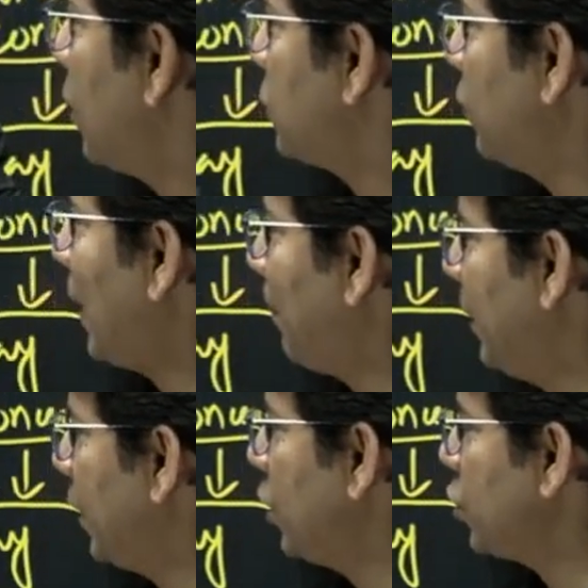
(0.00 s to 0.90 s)
on the
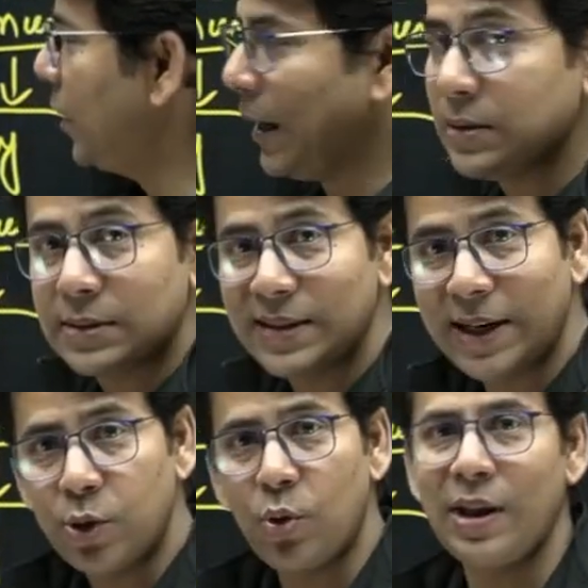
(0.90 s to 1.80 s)
application and
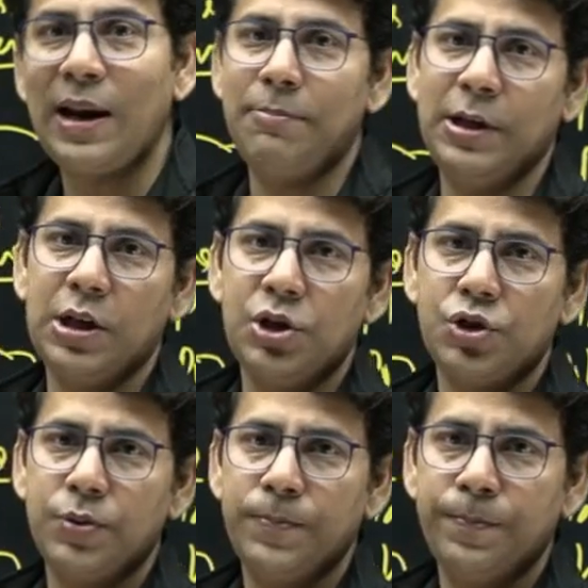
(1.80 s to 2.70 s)
sectorial application.
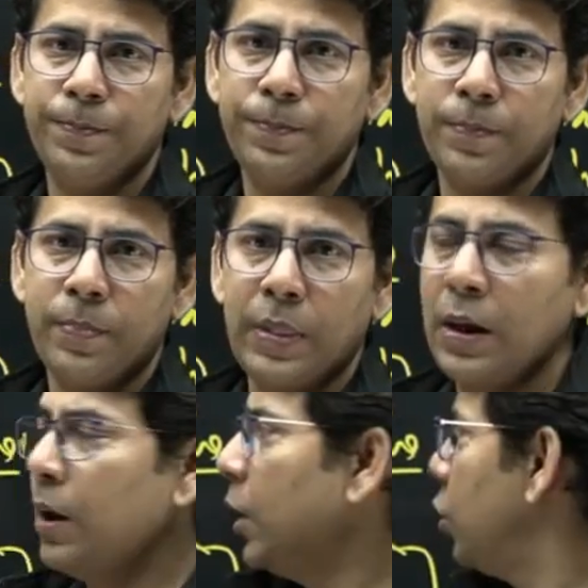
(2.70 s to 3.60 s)
You